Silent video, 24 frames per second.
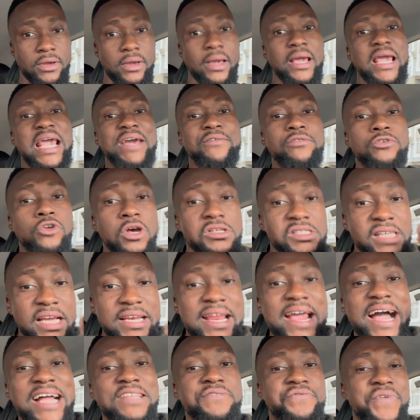even though say
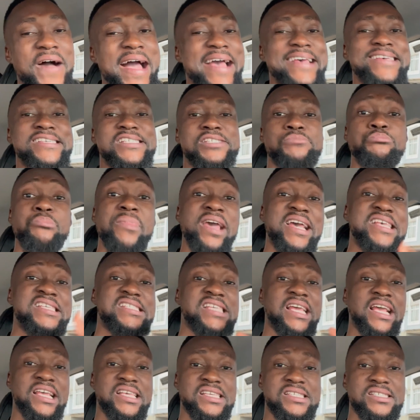the advice makes
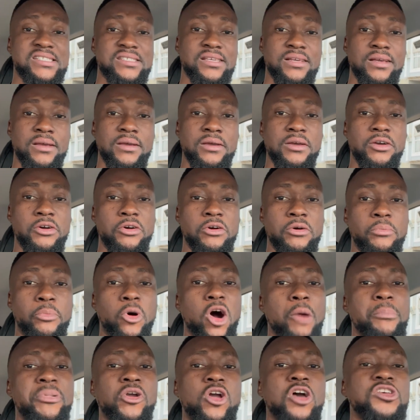sense,
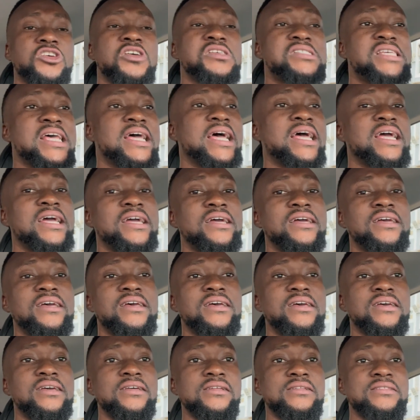but because you say
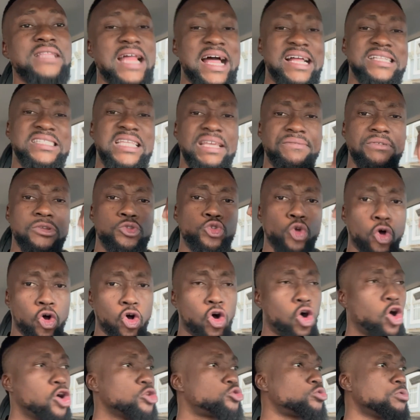now Davido
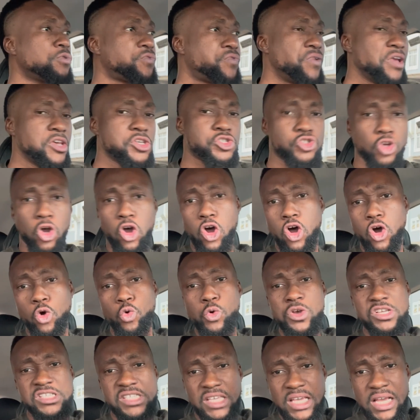or Two Face or
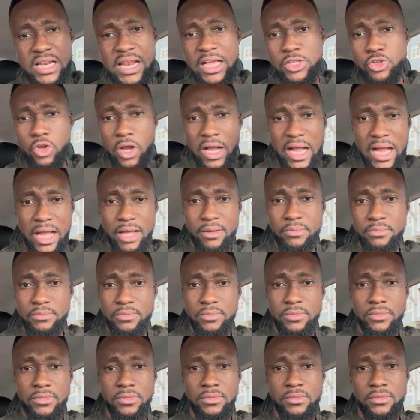Whiskey, they talk,
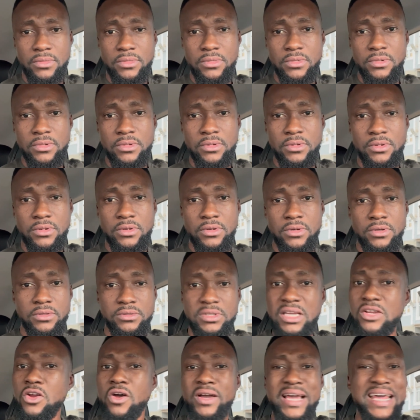
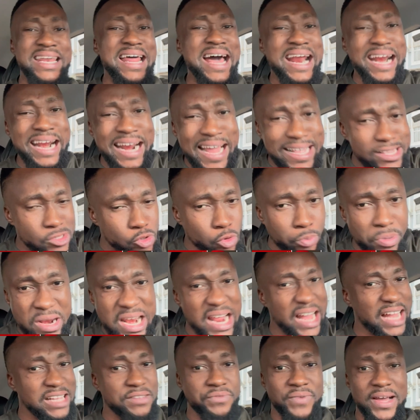they not get that right to be
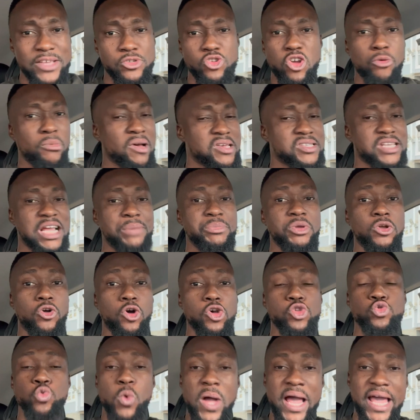that advice come outside.
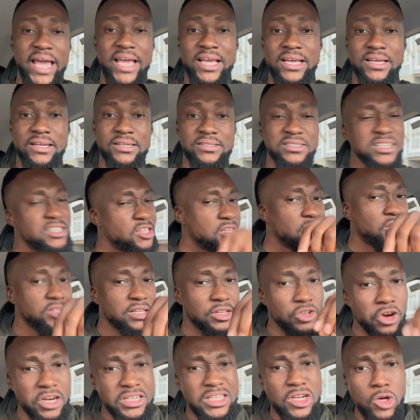Because why? They don't
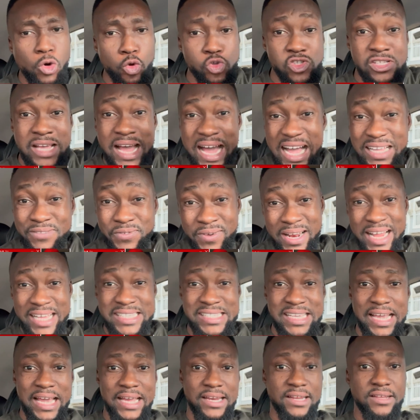really lose guard for that
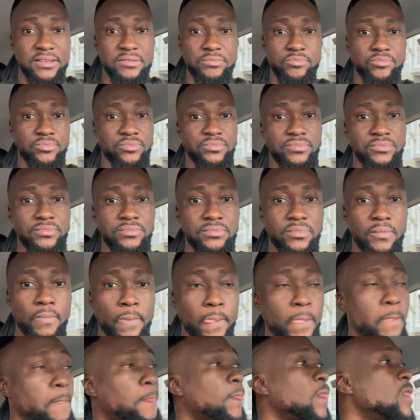side.
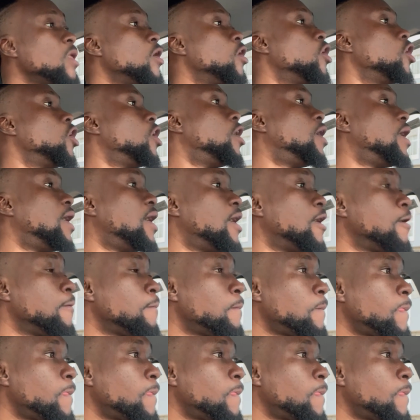Or